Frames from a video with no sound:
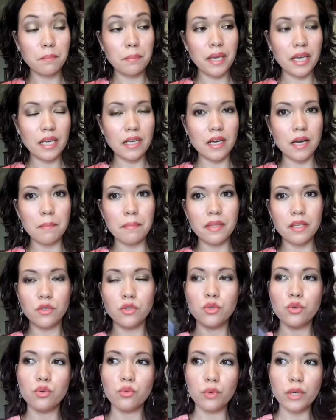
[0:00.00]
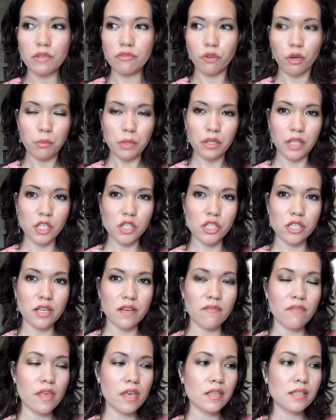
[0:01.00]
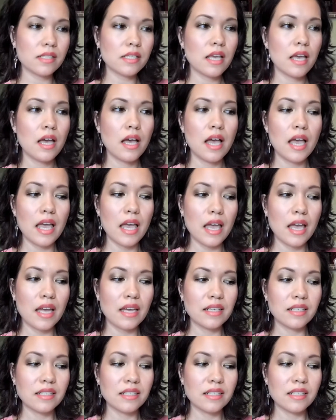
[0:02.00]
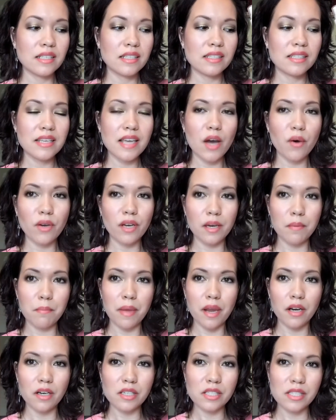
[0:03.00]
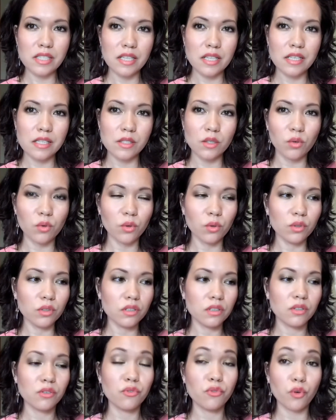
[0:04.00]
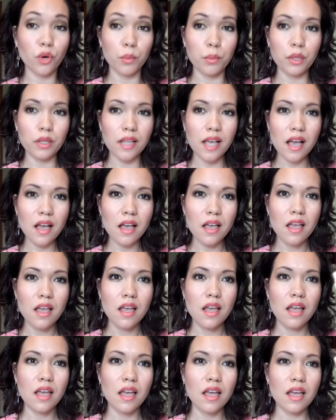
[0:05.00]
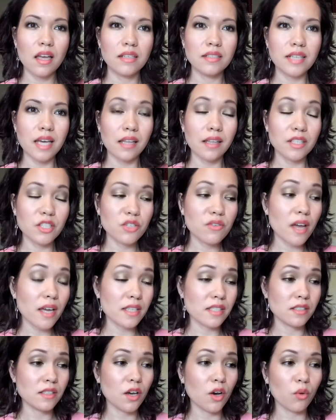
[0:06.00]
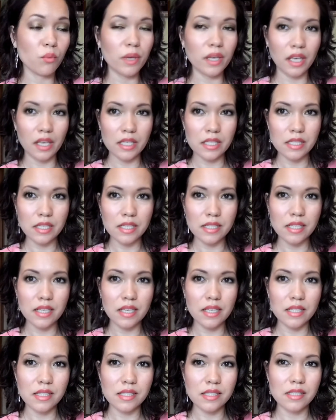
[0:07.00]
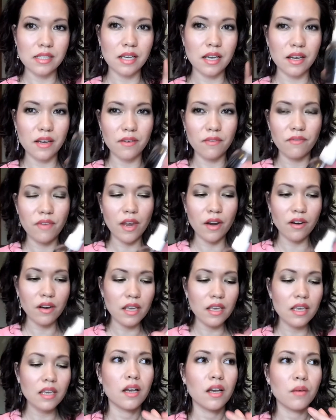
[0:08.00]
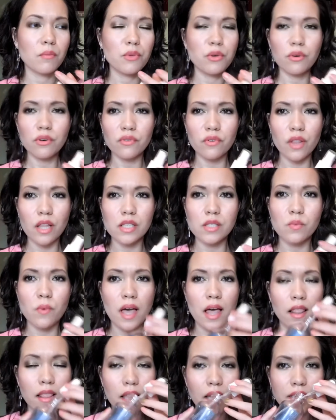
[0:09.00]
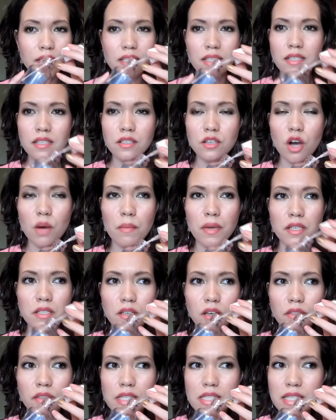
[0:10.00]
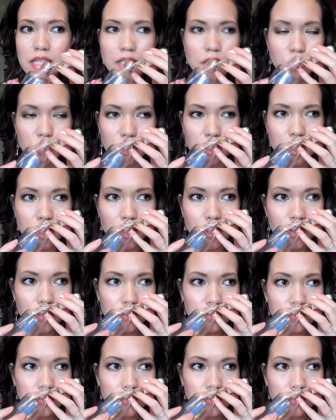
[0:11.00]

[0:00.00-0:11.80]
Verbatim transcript: pick it up, the new reformulation of this, and see how it compares to this old formula. And I'll let you guys know because this is very beautiful as well. I didn't comment on the scent earlier,